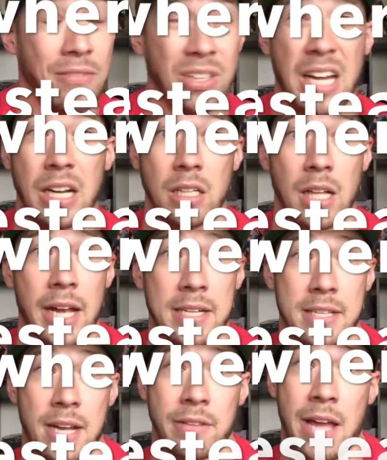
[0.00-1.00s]
have a lot of
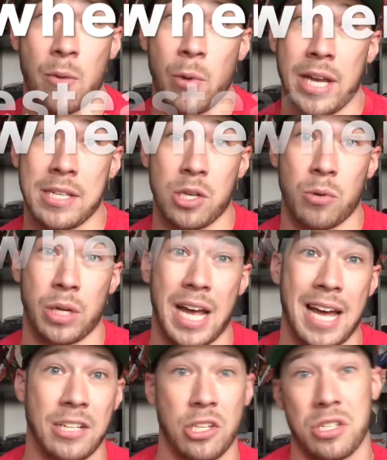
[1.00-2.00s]
clients down that way, so it
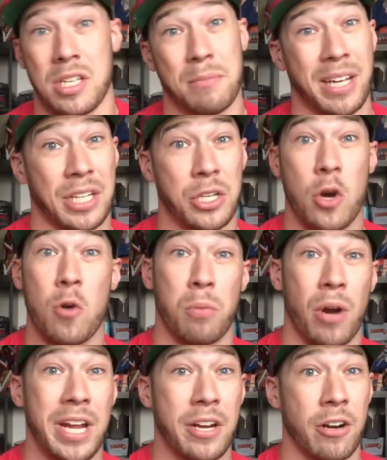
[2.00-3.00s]
kind of just seemed like a
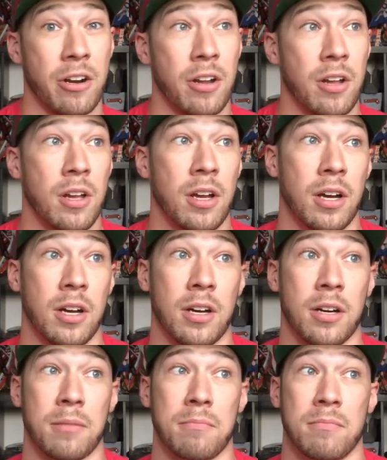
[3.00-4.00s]
no-brainer.
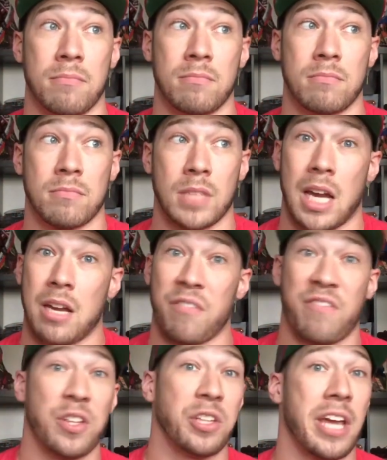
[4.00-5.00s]
Kind of the
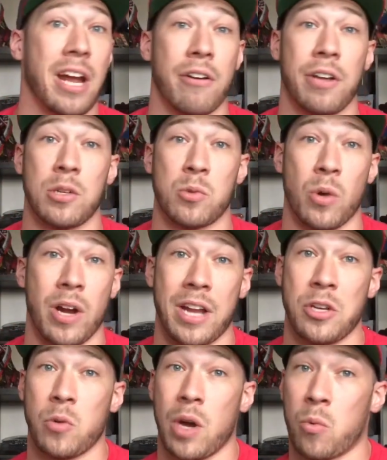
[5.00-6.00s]
Philly area is where I
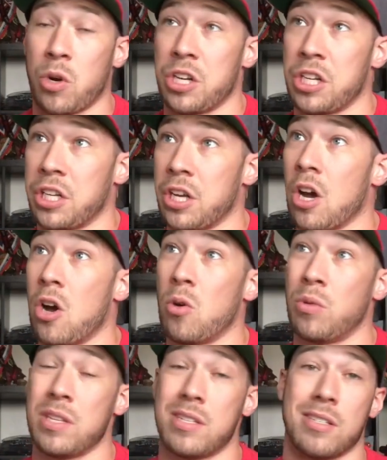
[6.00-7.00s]
knew I wanted to
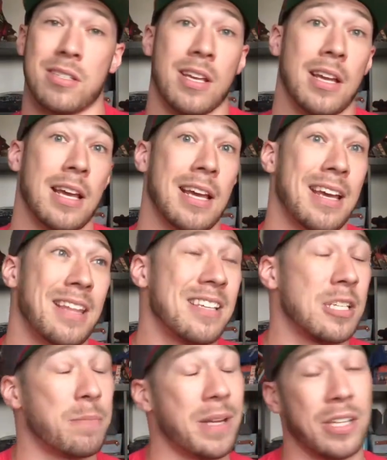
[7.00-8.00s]
go. This
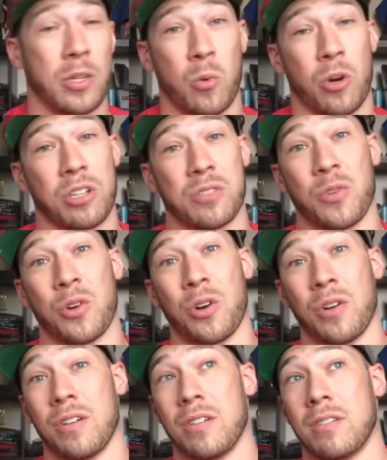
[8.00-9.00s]
has been in the works
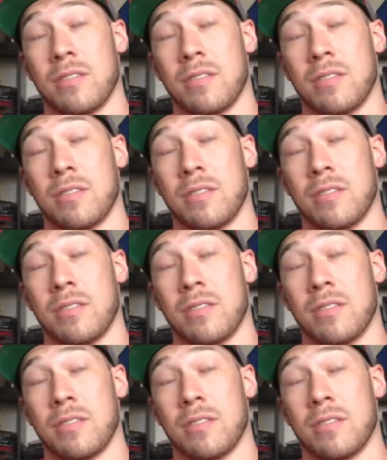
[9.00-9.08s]
for,